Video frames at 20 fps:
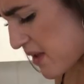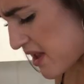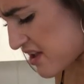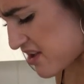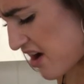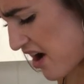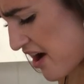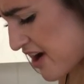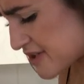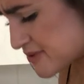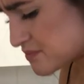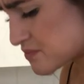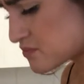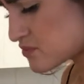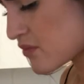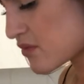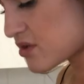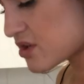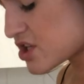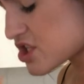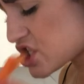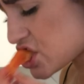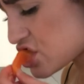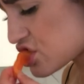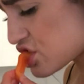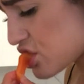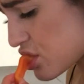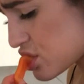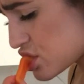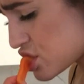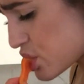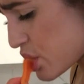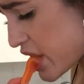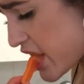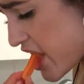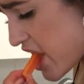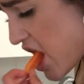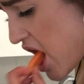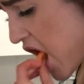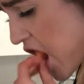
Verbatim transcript: my God, these are so sweet.